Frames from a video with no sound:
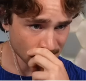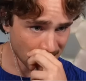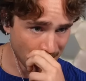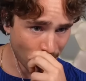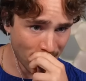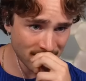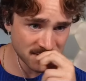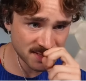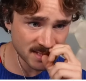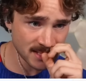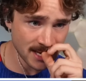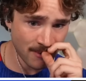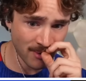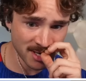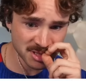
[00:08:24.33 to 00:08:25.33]
I want to see,
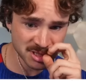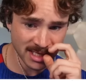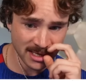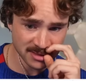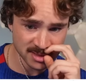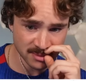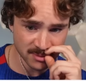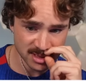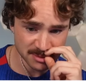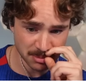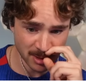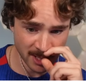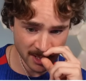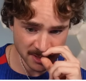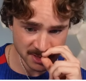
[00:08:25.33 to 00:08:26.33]
I want to check out some of these
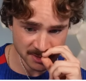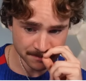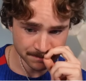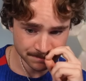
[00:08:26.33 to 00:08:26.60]
players.